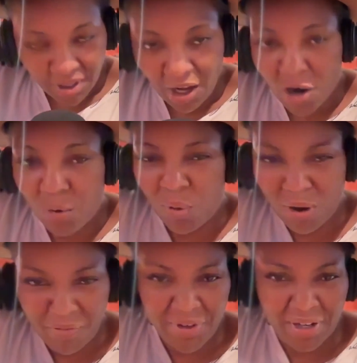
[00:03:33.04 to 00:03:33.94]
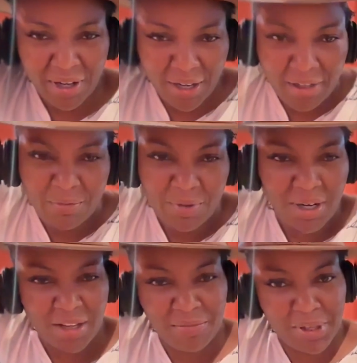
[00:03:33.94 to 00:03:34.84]
our word of the day. Why do
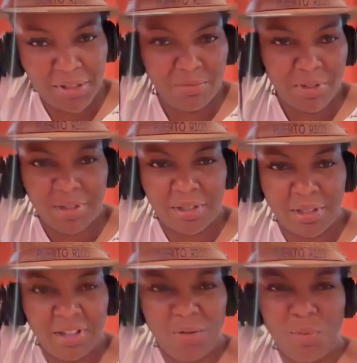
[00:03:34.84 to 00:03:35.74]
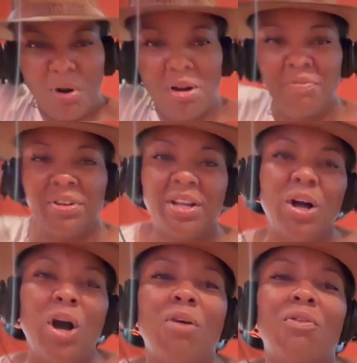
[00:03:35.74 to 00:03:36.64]
you give me so much? The word of the day.
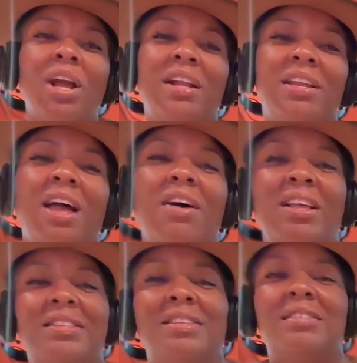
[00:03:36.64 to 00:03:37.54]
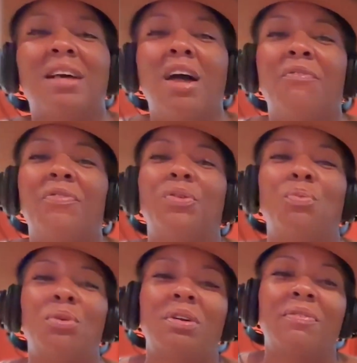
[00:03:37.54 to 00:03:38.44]
All right, now is the time for the
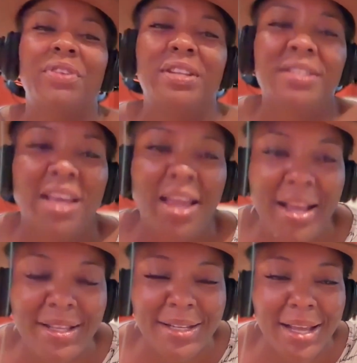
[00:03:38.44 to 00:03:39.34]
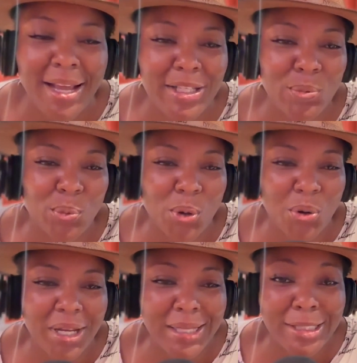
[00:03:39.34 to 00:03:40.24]
word of the day. Today's
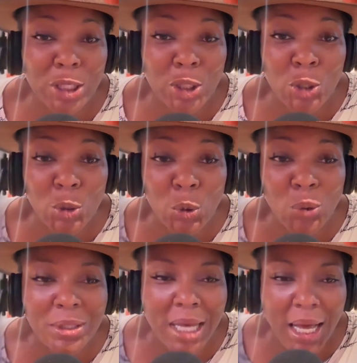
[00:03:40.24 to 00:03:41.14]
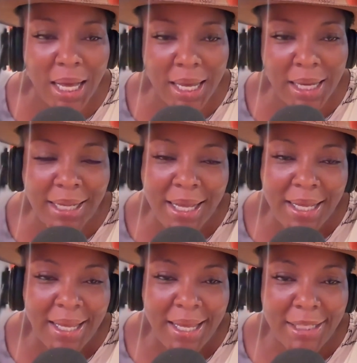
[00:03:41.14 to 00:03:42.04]
word is Yuletide.
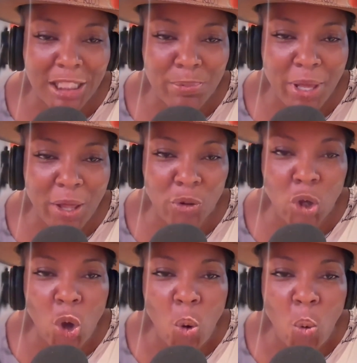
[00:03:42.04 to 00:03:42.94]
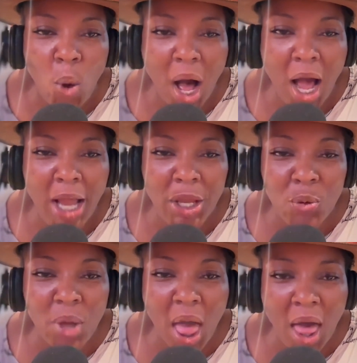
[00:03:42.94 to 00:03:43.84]
It's spelled Yuletide.